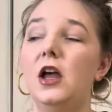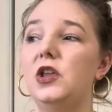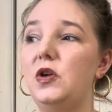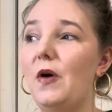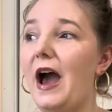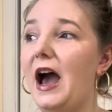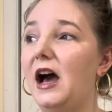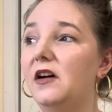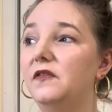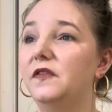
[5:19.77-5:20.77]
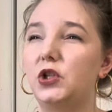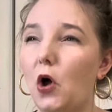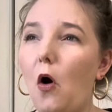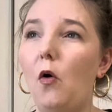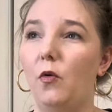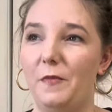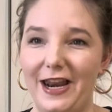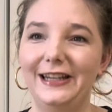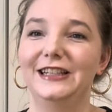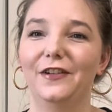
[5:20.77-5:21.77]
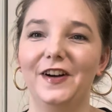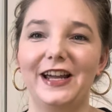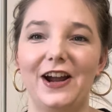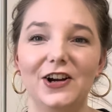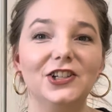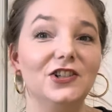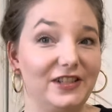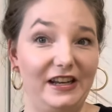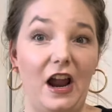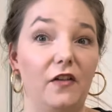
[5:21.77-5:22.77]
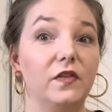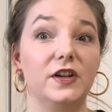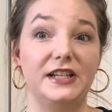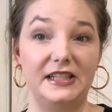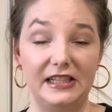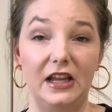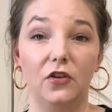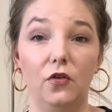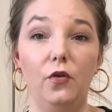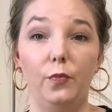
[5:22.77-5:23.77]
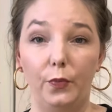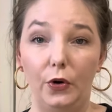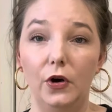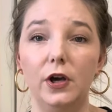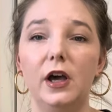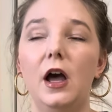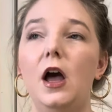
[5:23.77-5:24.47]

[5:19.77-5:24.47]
You have so many different characters in every single book,